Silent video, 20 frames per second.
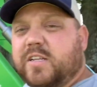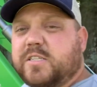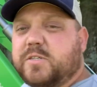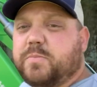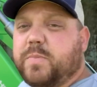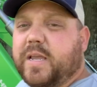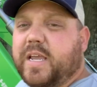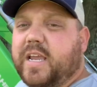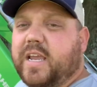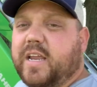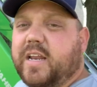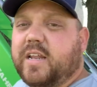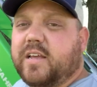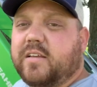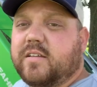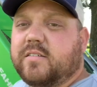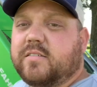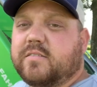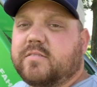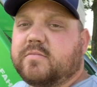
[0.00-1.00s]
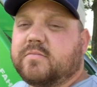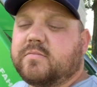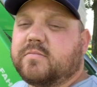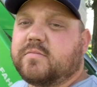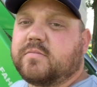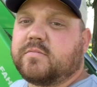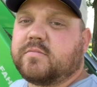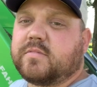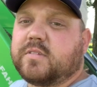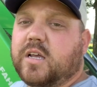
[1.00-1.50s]
speed
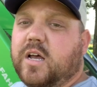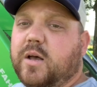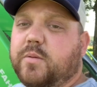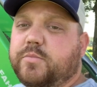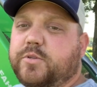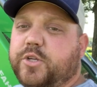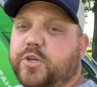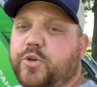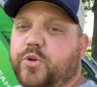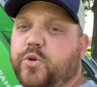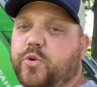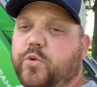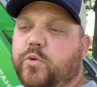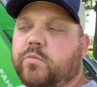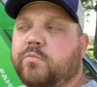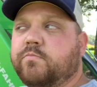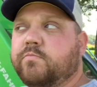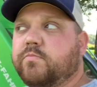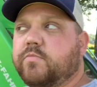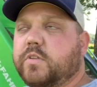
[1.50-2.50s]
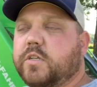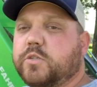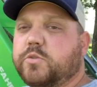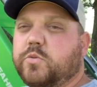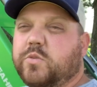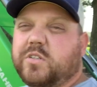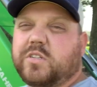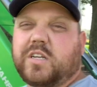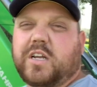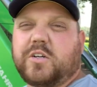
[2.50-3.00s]
up to, this
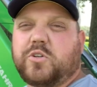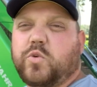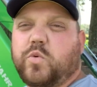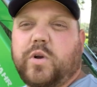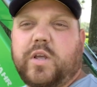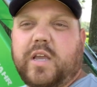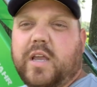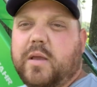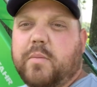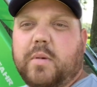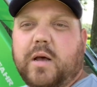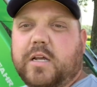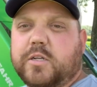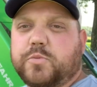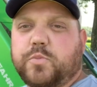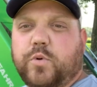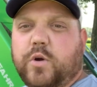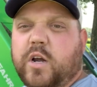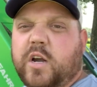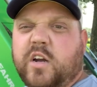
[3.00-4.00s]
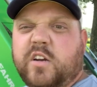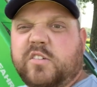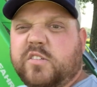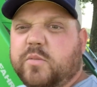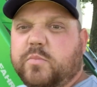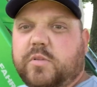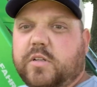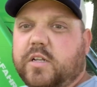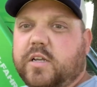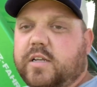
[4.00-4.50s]
one's like 28 miles per hour or
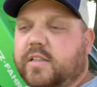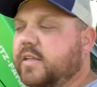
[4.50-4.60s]
something like